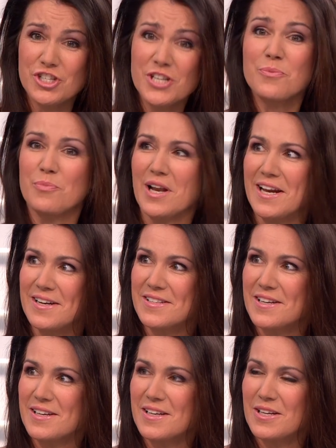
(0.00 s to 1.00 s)
she
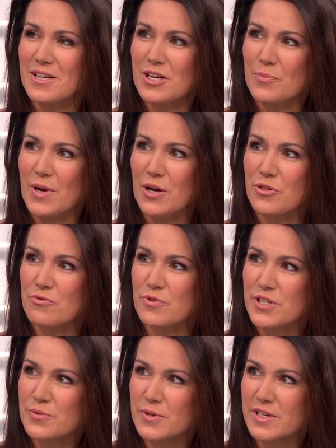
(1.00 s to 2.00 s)
complained about the
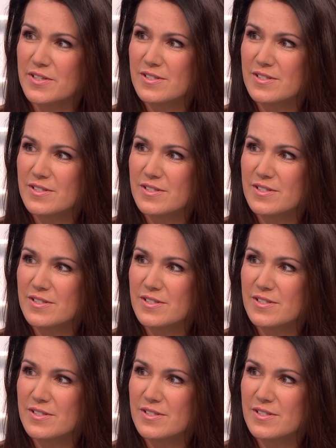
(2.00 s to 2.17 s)
retweets.